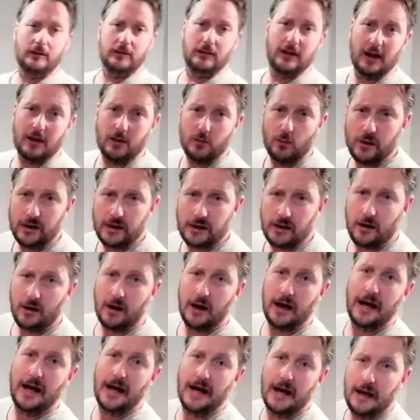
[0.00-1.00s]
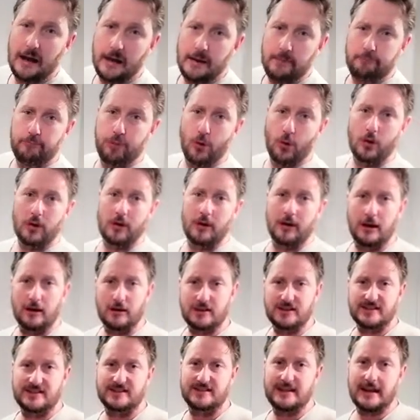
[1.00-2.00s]
the other week I bought a
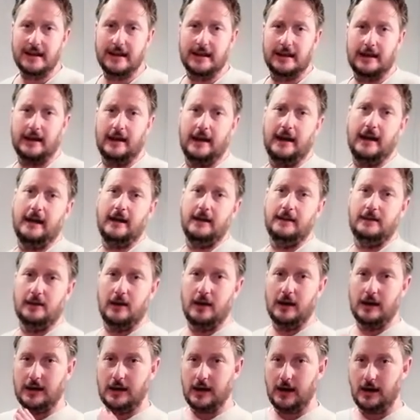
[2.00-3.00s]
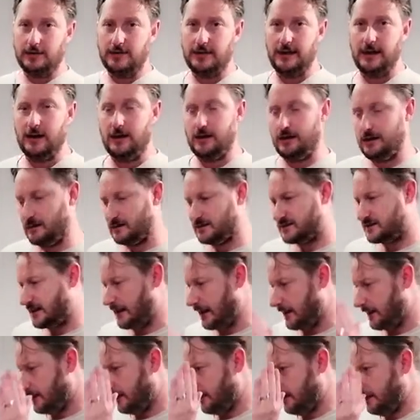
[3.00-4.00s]
little steak and I cut that little
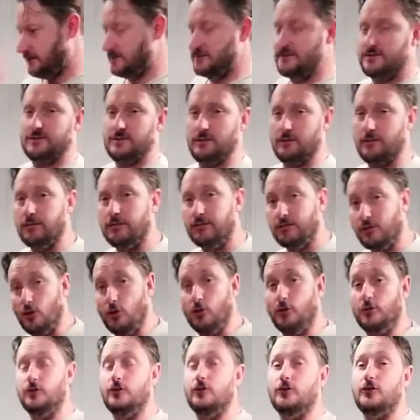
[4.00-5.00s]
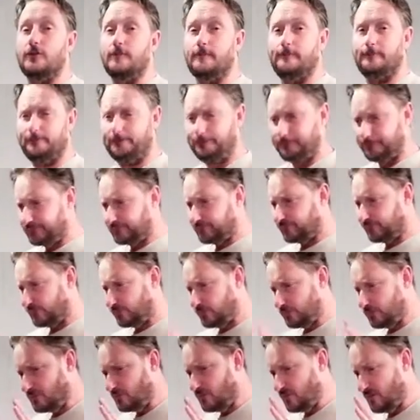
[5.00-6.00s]
steak into thirds.
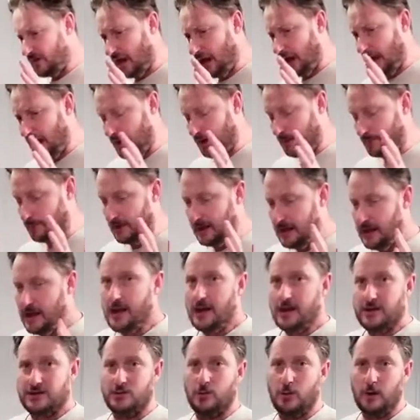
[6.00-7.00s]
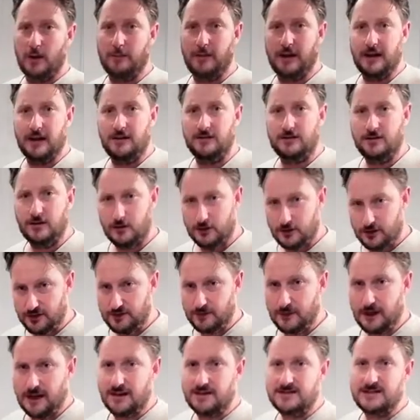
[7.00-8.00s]
Um, so what I'm going to do is
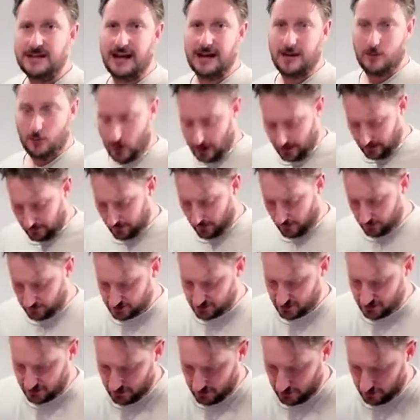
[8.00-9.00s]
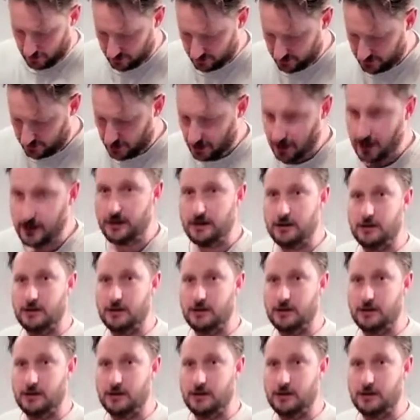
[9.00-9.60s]
I'm going to take one of those thirds